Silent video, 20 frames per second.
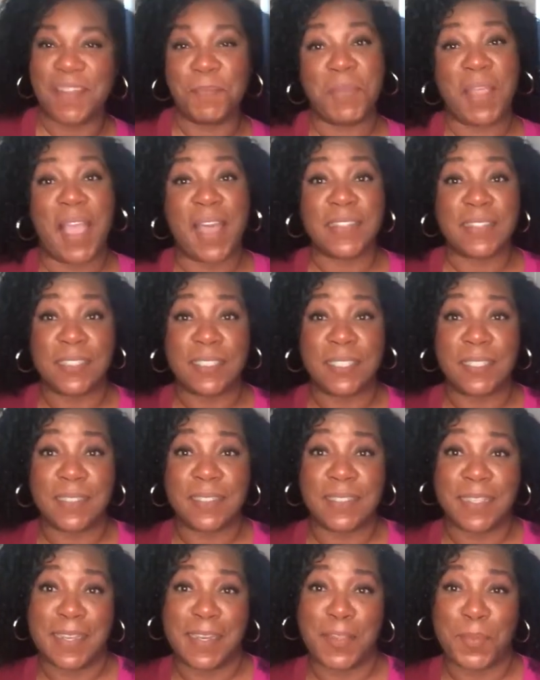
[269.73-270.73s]
I mean, I
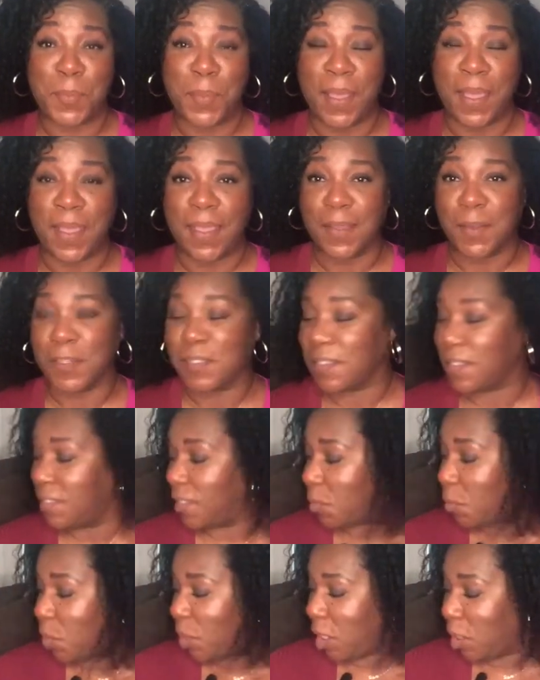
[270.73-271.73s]
suggest getting the bag because it's
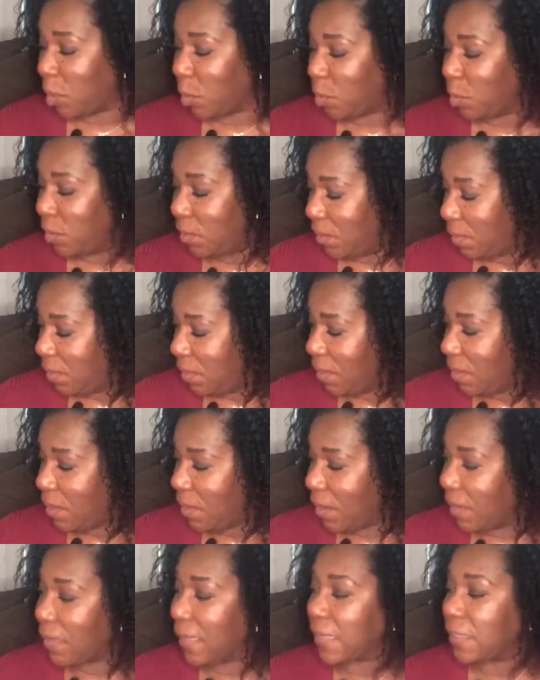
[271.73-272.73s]
so cute,
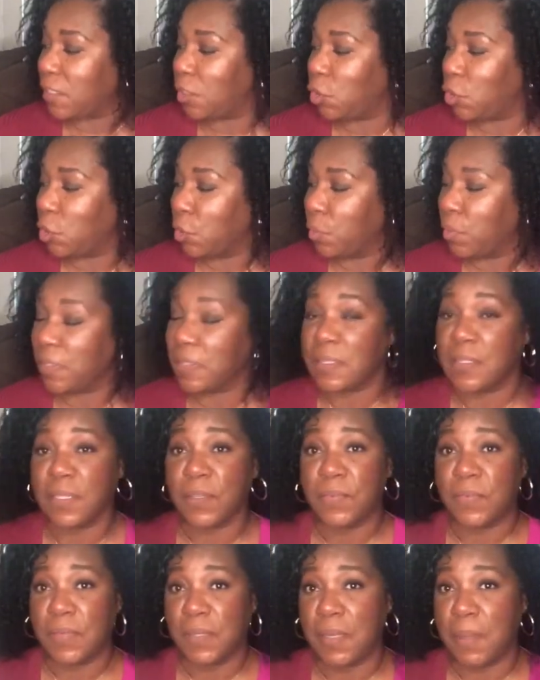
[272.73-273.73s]
and like I said, you can put
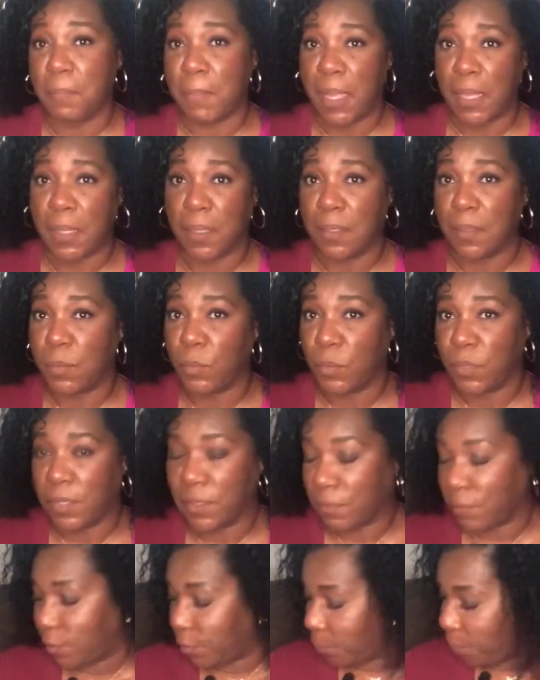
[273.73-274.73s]
stuff in it, makeup or
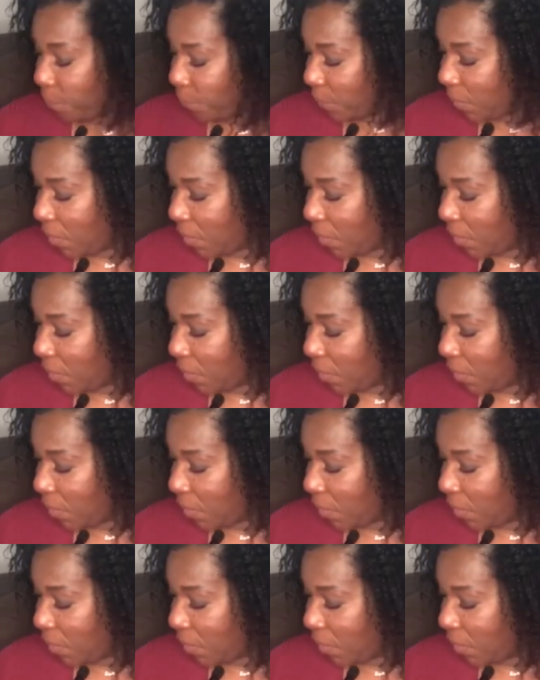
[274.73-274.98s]
whatever.